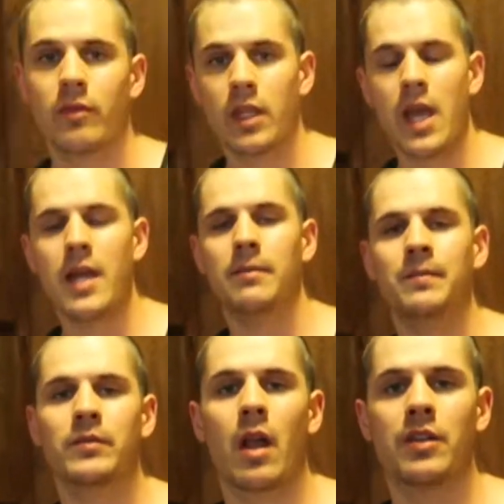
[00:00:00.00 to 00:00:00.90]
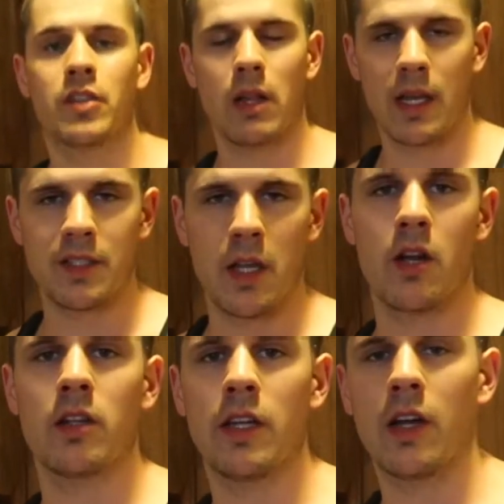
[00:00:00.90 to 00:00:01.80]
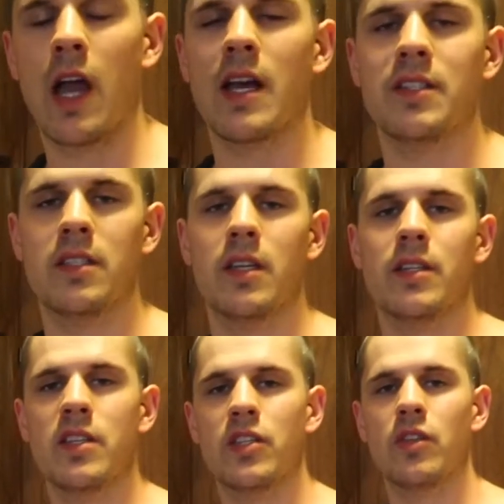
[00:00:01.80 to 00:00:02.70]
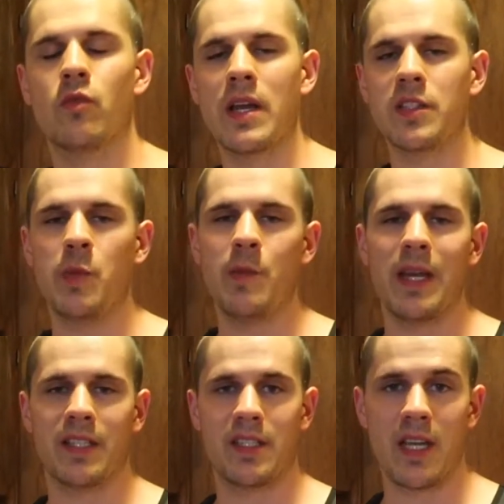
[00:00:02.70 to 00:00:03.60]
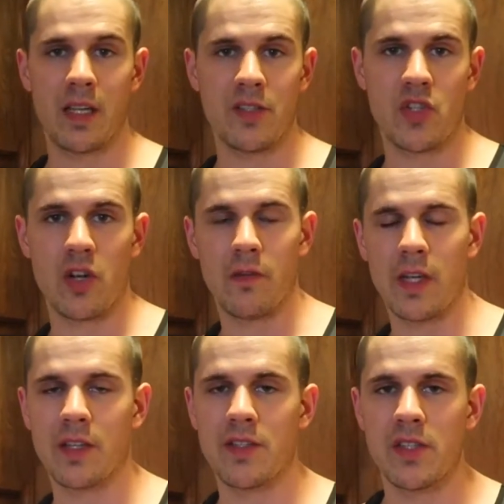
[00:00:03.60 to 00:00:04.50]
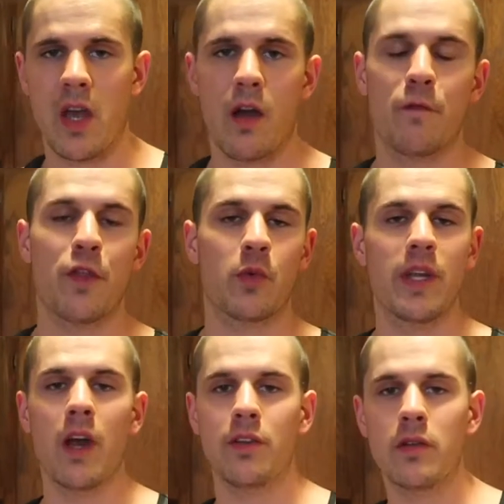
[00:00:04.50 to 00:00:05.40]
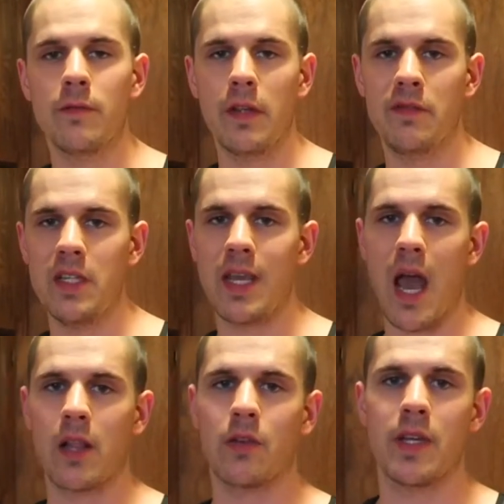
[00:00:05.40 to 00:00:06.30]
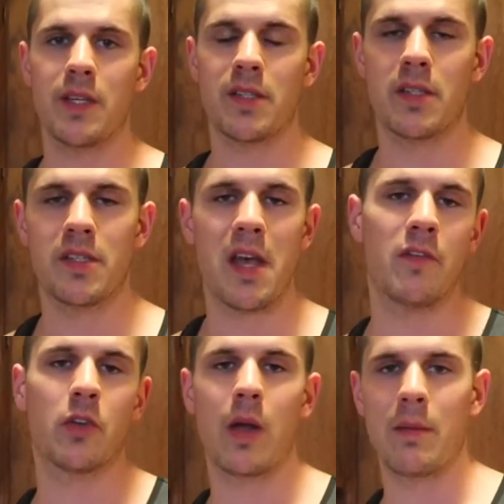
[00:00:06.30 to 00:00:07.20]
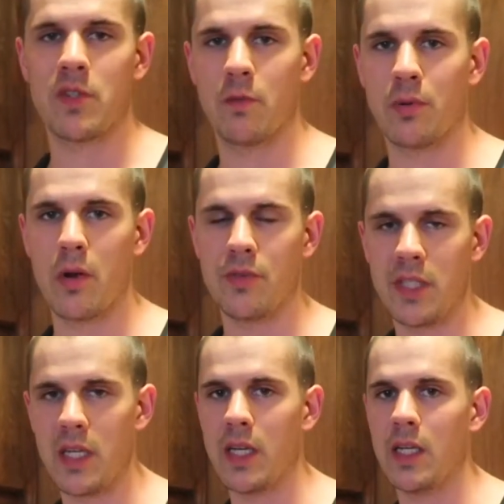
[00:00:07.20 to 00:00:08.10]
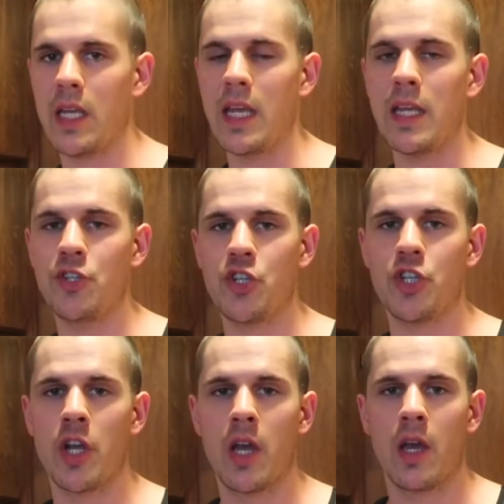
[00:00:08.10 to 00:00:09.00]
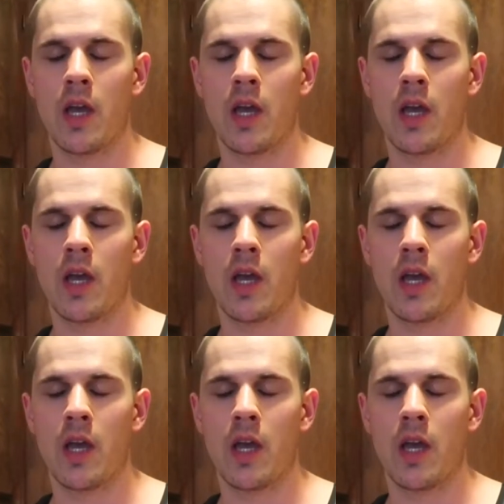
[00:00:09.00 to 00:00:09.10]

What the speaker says: okay, so like I said earlier, guys, this recipe makes 10 servings of 350 calories, 7 grams of protein each,